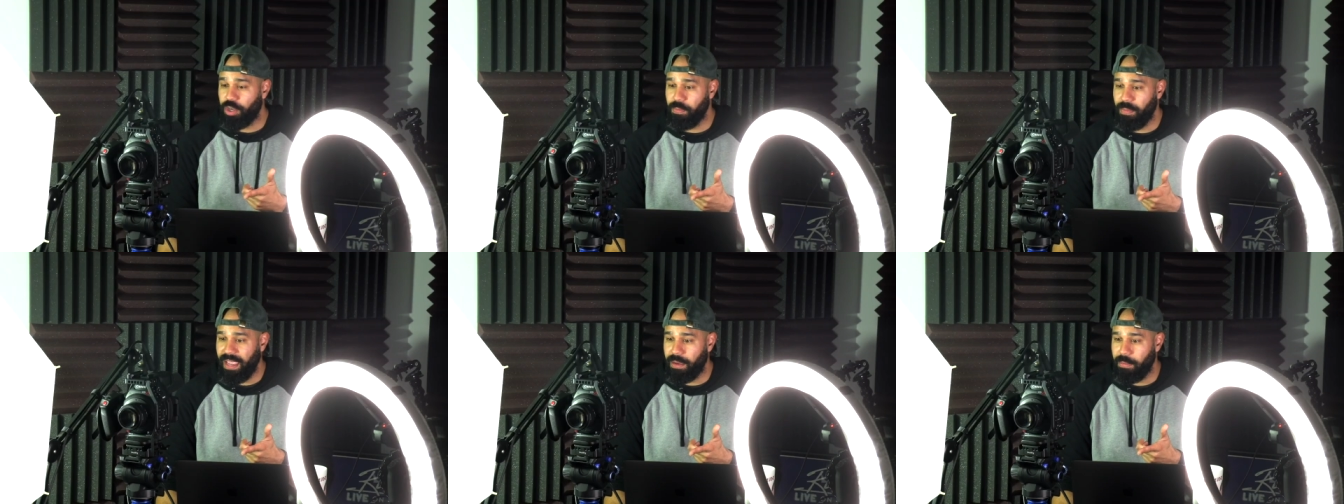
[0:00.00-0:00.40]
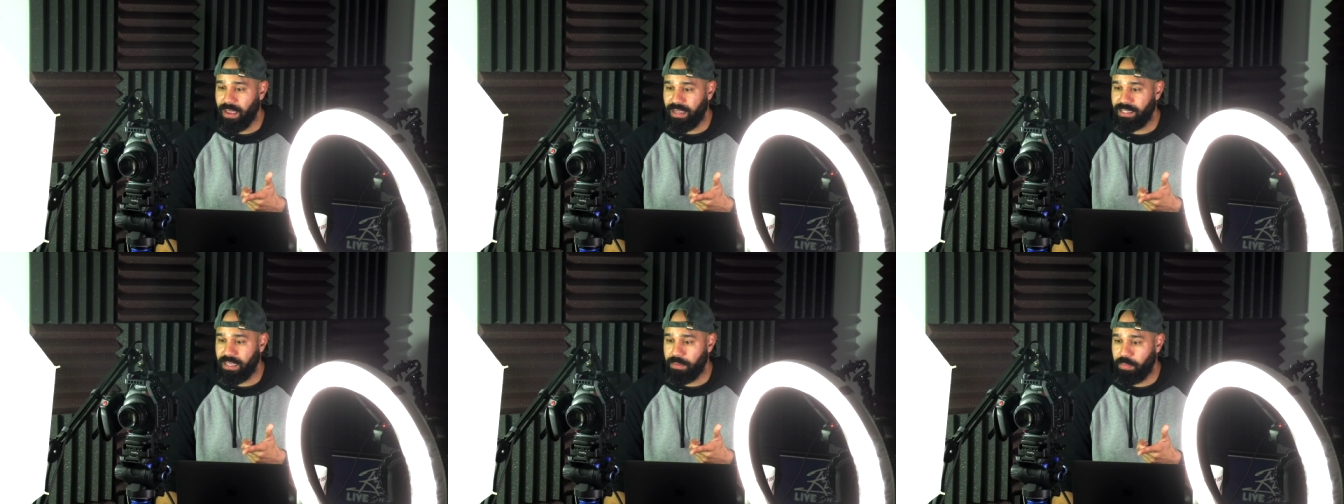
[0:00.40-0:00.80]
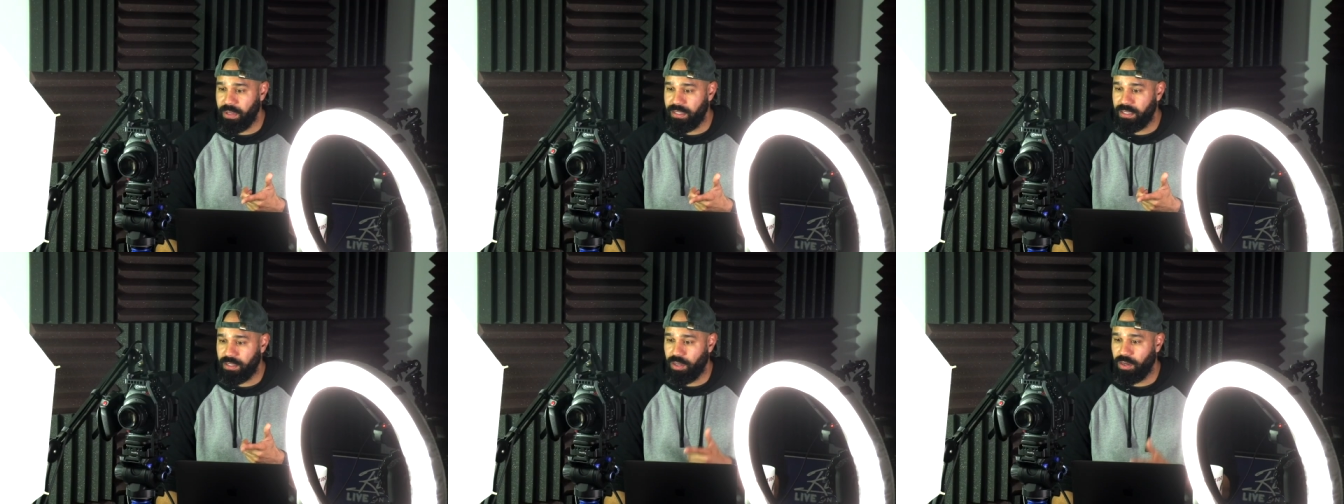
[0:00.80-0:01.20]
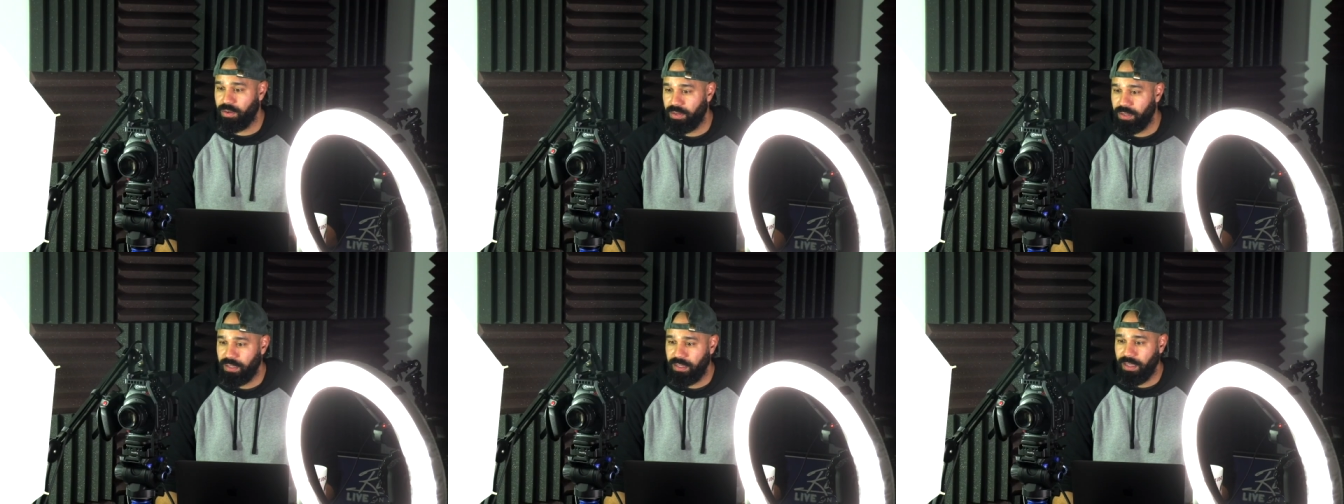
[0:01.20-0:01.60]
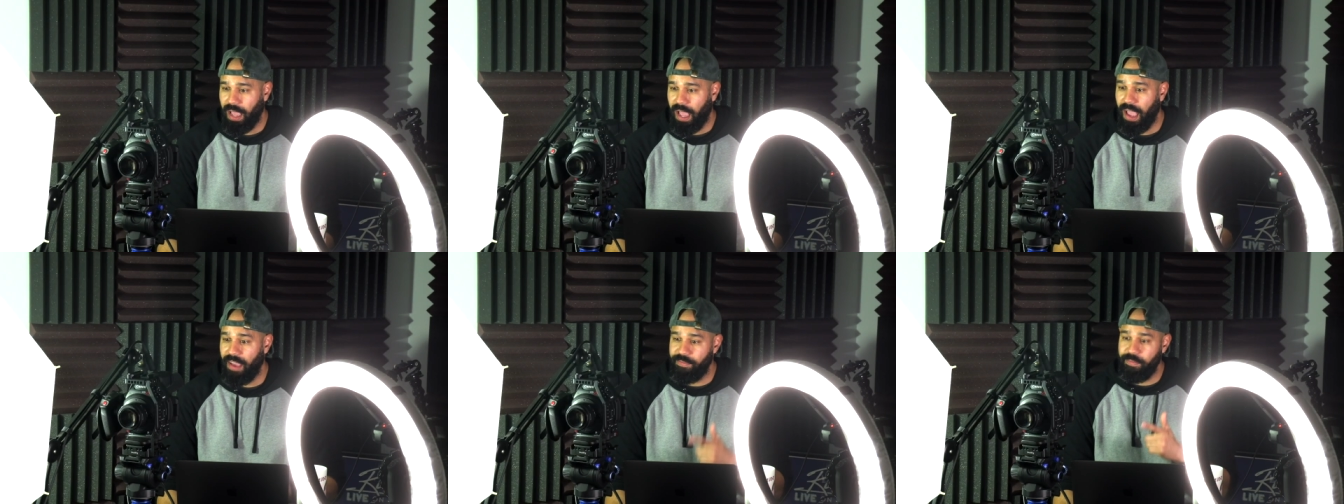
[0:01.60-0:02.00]
make a Mexican pizza, though.
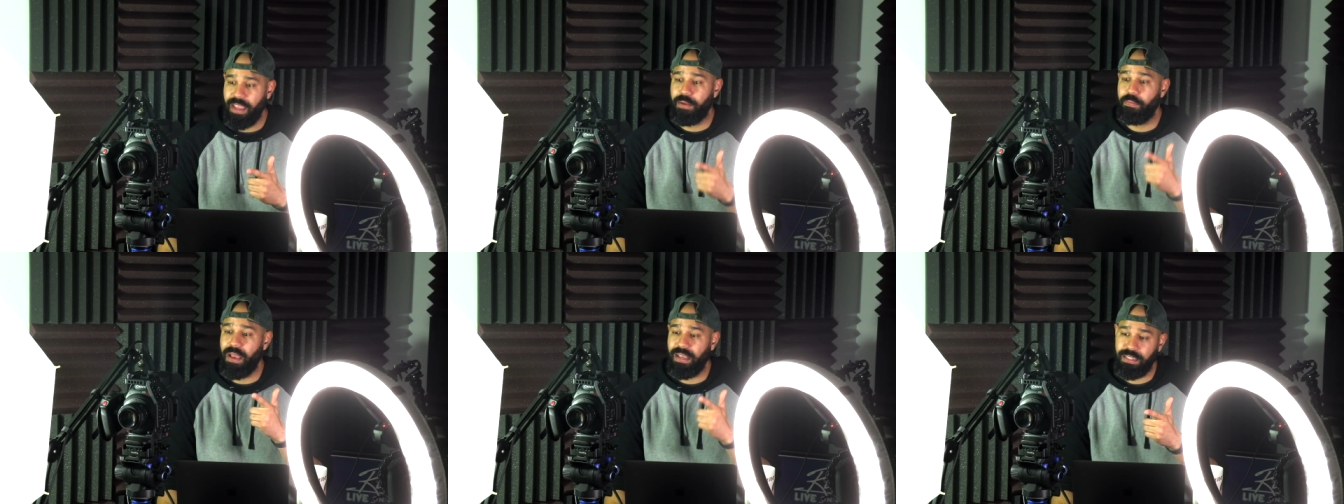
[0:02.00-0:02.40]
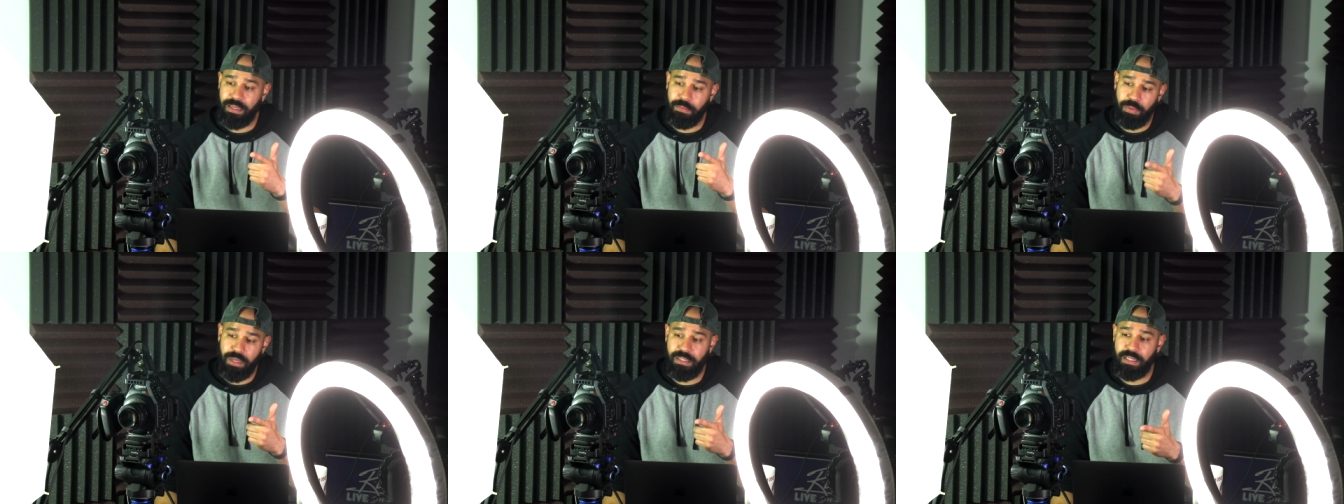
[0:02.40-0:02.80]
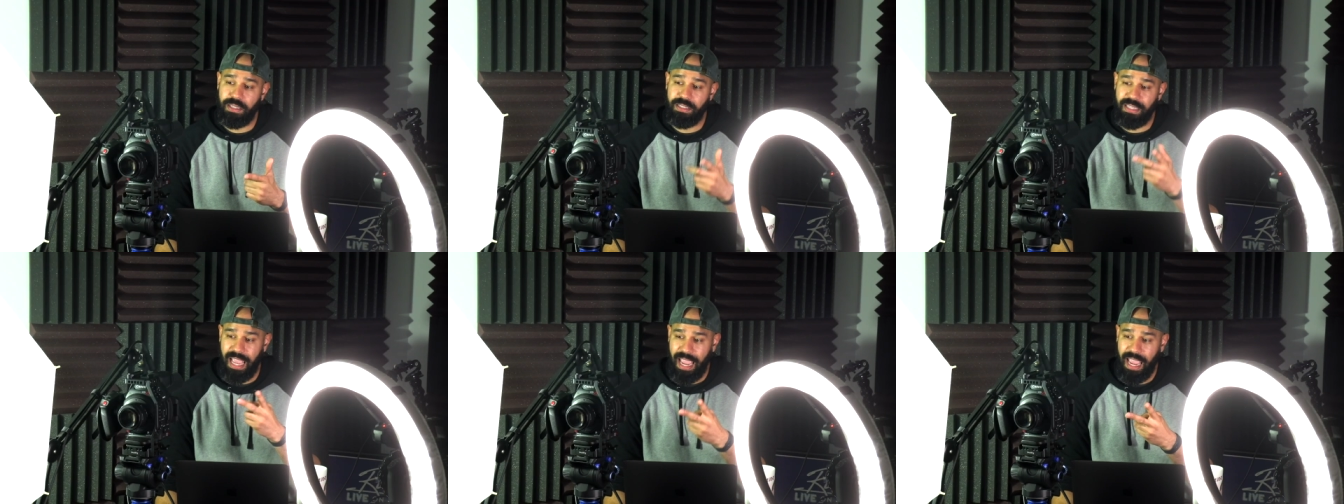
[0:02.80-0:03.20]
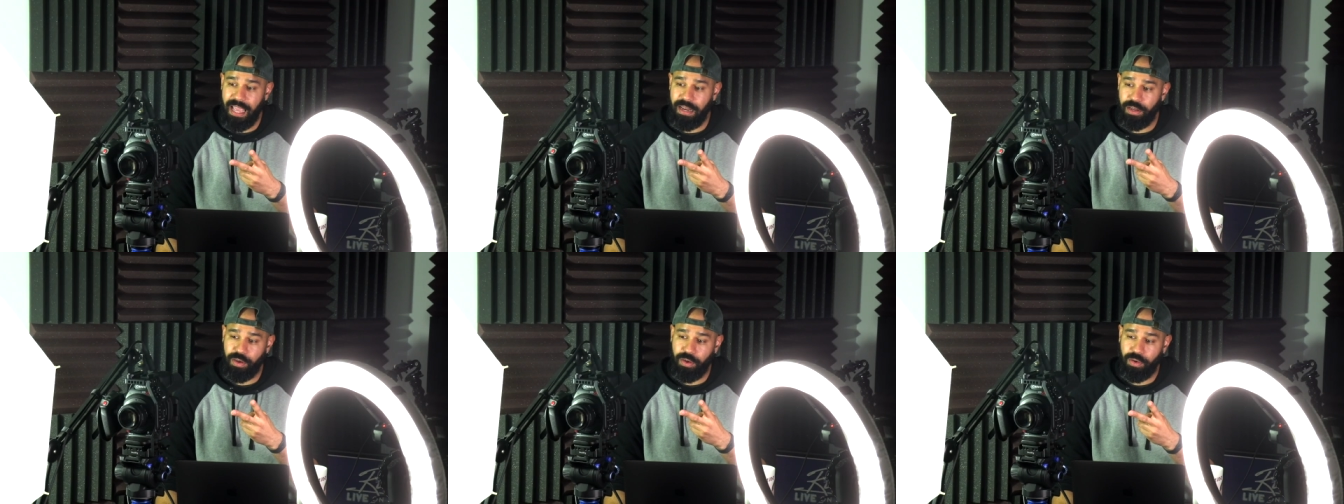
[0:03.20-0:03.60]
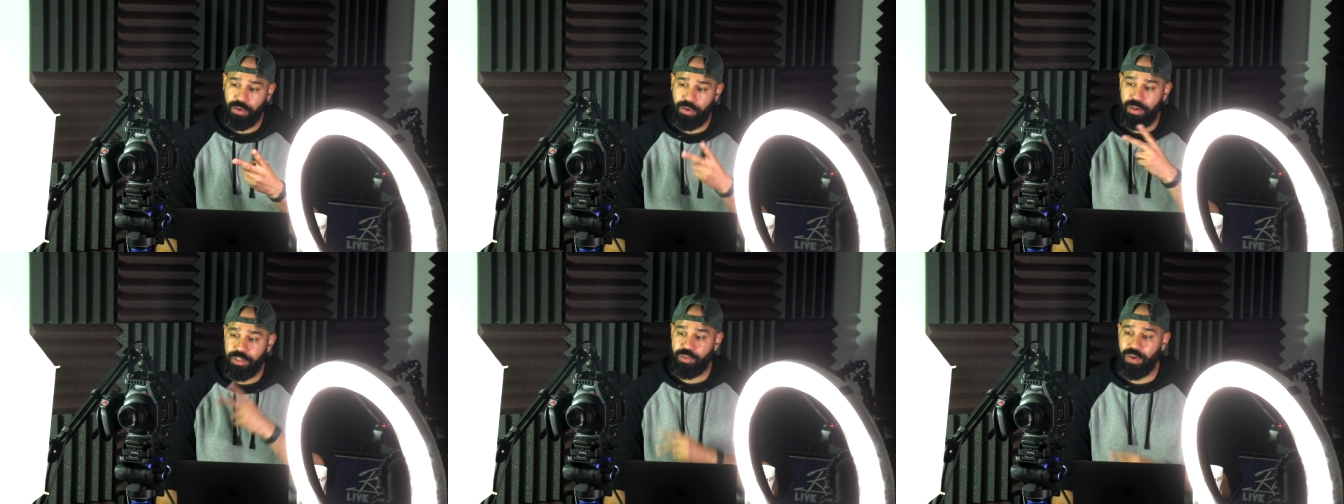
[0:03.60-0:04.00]
I've made Mexican pizzas and a
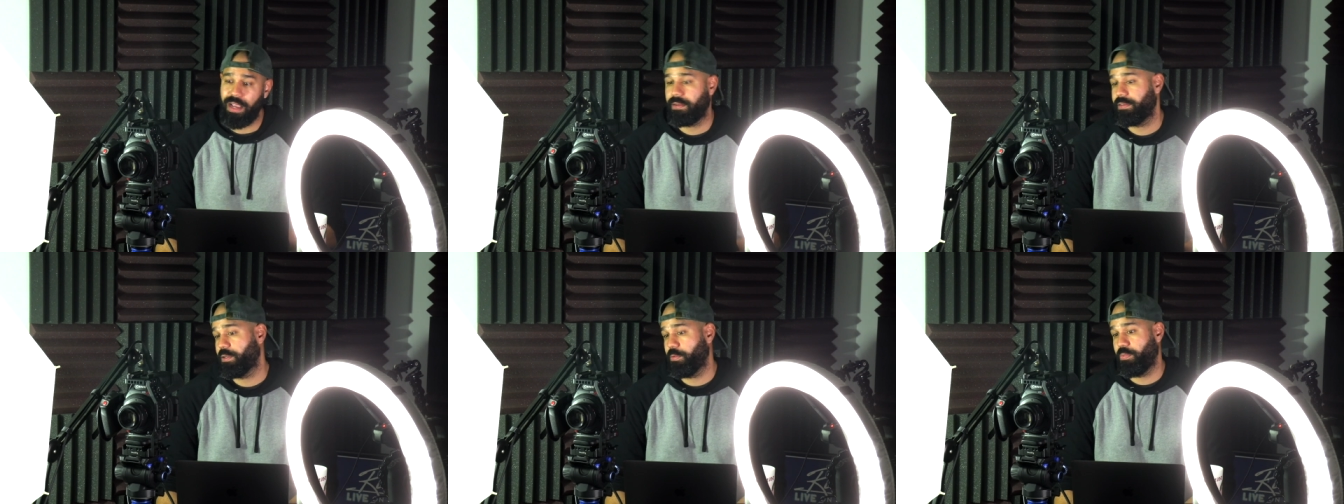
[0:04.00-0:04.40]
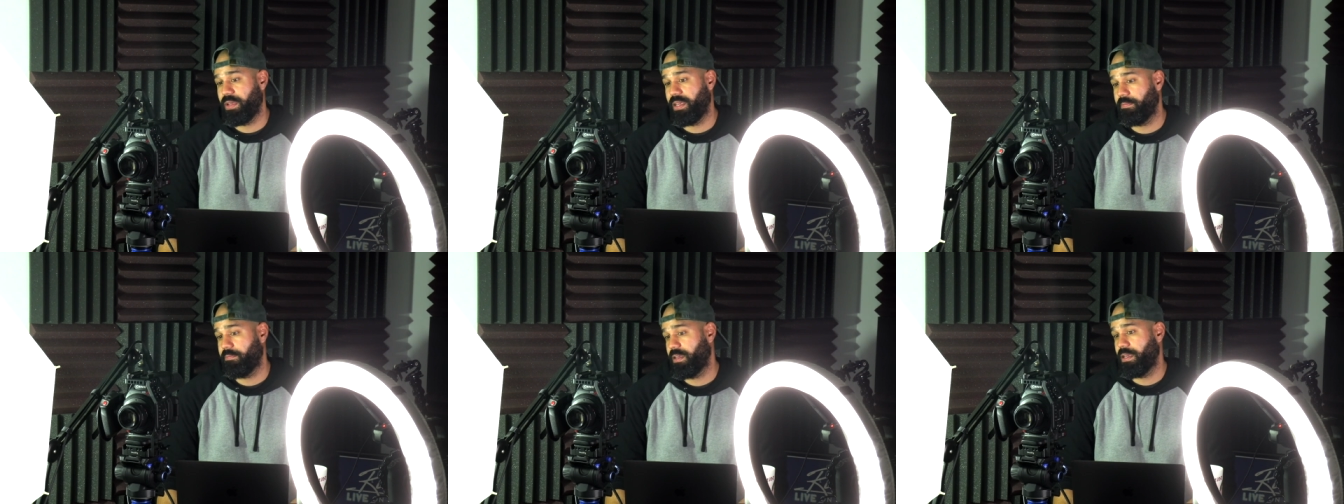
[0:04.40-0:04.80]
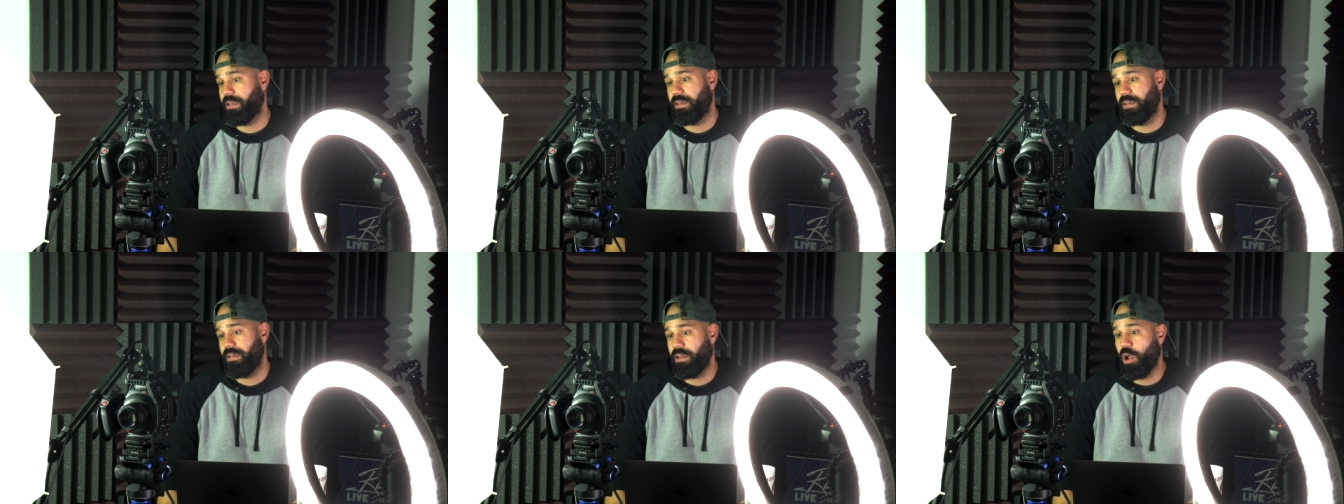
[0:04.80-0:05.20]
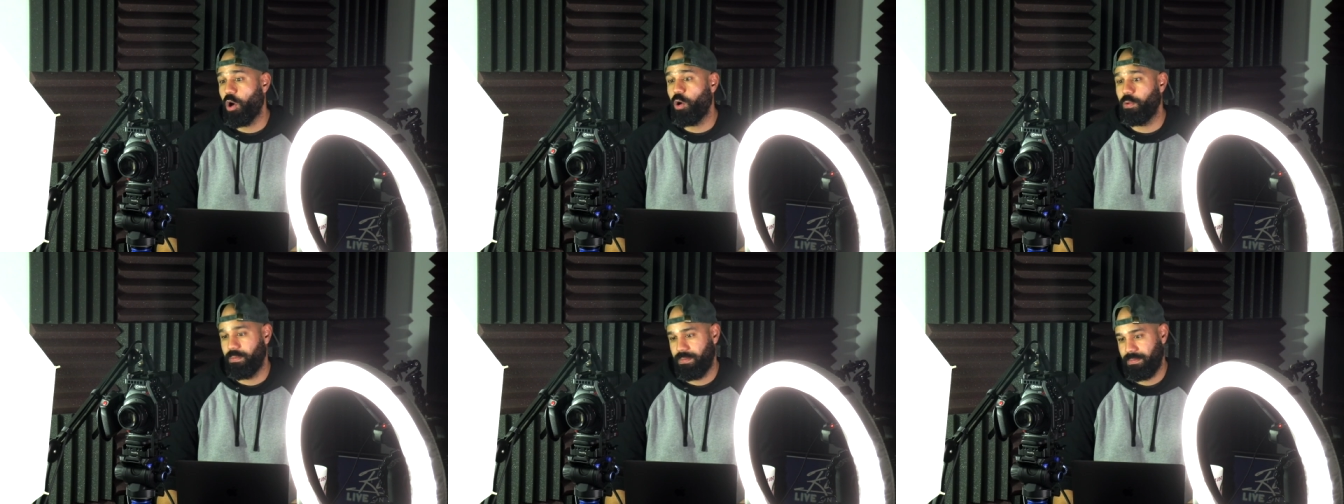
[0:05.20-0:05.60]
Crunchwrap Supreme. Homemade.